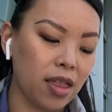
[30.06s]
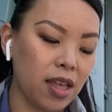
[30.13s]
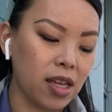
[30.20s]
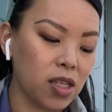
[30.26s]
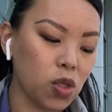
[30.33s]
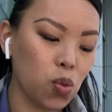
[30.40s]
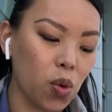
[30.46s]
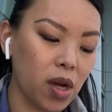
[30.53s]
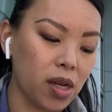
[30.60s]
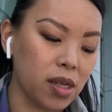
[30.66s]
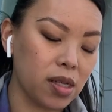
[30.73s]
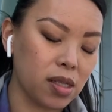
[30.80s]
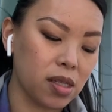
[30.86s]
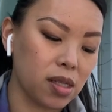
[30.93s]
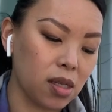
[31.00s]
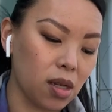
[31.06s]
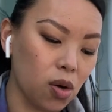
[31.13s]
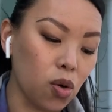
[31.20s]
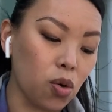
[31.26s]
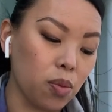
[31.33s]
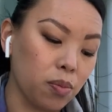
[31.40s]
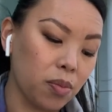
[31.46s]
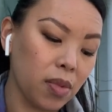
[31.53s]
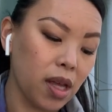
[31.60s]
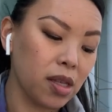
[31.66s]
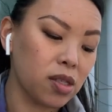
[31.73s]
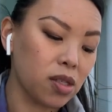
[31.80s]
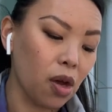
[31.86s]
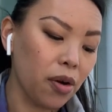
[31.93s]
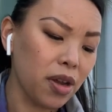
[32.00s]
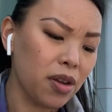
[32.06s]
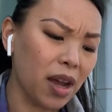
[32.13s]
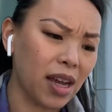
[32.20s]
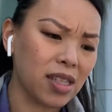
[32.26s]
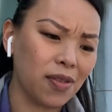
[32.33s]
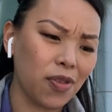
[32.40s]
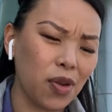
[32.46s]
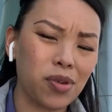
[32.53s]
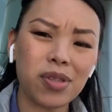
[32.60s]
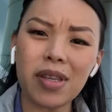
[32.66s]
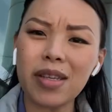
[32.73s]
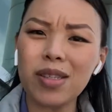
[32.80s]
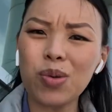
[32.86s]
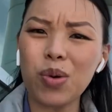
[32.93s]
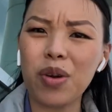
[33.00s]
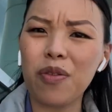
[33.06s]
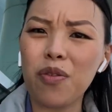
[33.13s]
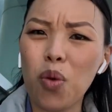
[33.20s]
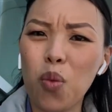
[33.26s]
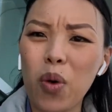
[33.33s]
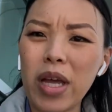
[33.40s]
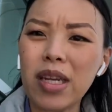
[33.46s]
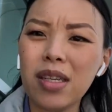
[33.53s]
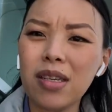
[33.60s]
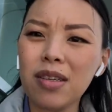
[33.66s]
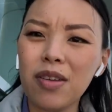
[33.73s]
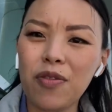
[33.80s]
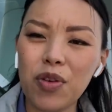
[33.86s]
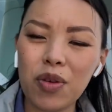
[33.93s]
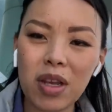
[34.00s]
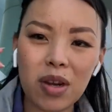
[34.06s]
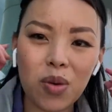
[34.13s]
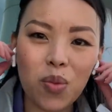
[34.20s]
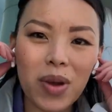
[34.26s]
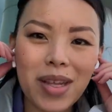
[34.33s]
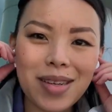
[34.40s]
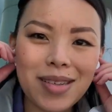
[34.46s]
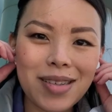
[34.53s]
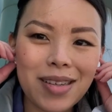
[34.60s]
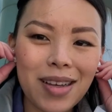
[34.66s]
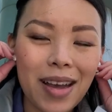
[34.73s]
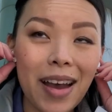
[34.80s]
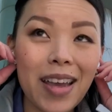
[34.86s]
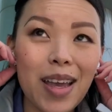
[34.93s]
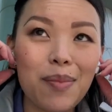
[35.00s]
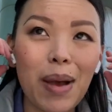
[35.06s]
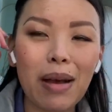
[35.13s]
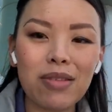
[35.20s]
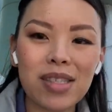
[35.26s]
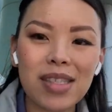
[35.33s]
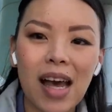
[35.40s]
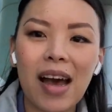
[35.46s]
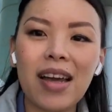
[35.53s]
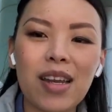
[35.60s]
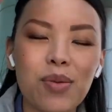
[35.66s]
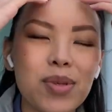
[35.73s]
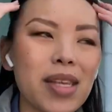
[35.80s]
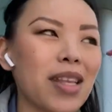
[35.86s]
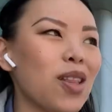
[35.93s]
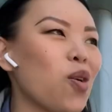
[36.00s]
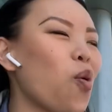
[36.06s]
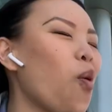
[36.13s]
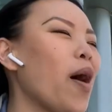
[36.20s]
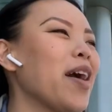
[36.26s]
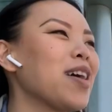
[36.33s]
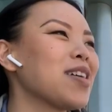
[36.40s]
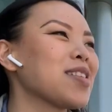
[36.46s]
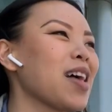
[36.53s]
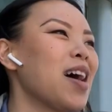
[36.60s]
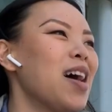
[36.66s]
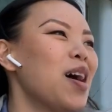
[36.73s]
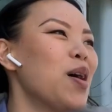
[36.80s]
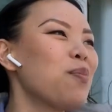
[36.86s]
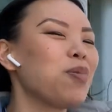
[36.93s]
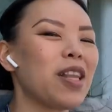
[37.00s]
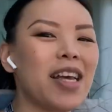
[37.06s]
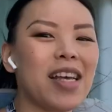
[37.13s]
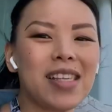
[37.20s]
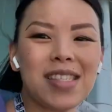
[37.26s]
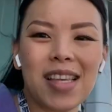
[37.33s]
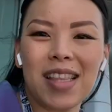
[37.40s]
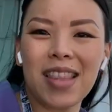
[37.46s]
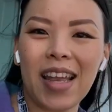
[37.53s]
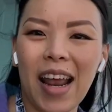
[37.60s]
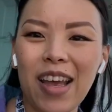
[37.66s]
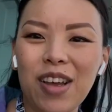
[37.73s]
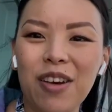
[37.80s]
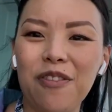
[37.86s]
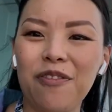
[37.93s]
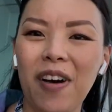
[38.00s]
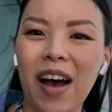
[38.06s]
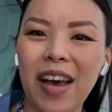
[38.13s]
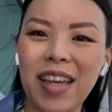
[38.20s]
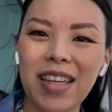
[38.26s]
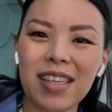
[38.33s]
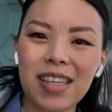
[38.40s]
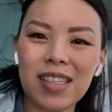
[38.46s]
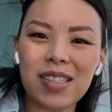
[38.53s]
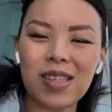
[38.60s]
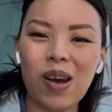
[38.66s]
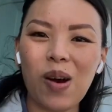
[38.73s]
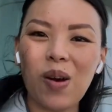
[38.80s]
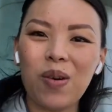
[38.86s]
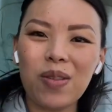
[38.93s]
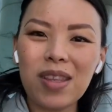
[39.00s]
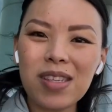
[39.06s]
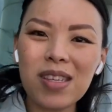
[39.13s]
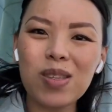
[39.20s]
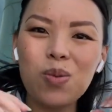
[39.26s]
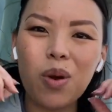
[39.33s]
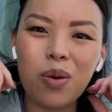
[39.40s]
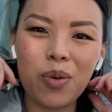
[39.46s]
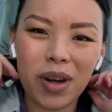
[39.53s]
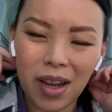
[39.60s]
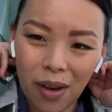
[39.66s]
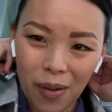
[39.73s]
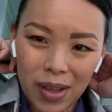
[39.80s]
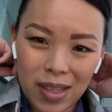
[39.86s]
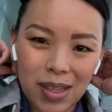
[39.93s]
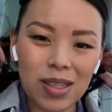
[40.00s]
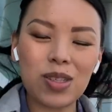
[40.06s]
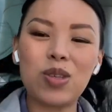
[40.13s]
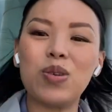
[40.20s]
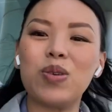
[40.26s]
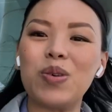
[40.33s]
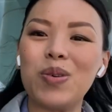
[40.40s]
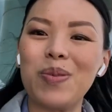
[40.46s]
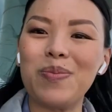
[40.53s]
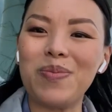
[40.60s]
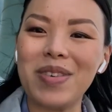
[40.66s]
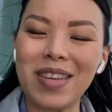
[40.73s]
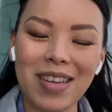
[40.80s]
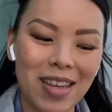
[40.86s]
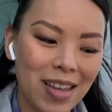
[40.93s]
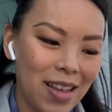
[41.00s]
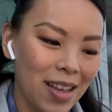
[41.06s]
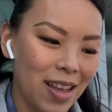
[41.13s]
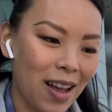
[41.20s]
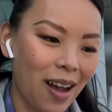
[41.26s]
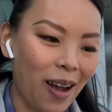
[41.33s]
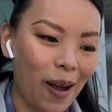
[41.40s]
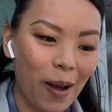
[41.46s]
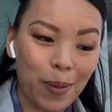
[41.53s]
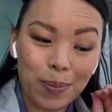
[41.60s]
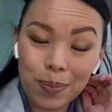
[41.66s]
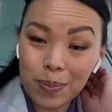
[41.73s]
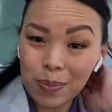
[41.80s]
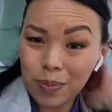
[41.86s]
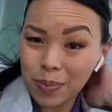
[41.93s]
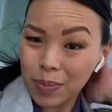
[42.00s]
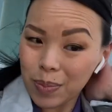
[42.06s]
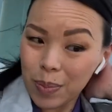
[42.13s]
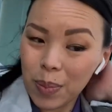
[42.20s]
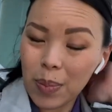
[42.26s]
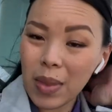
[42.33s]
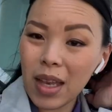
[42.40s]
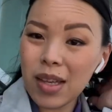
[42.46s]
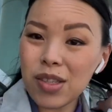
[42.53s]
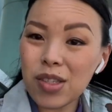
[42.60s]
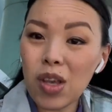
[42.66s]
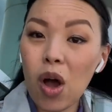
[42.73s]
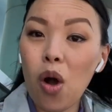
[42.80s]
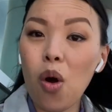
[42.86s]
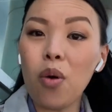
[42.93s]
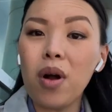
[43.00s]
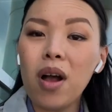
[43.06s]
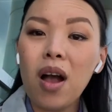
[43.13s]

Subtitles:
this was, oh, and sorry, you guys, if there's a sort of wind, if you hear wind, I am outside. It was like the quietest place that I could find. So this is where we're going to be. Um, so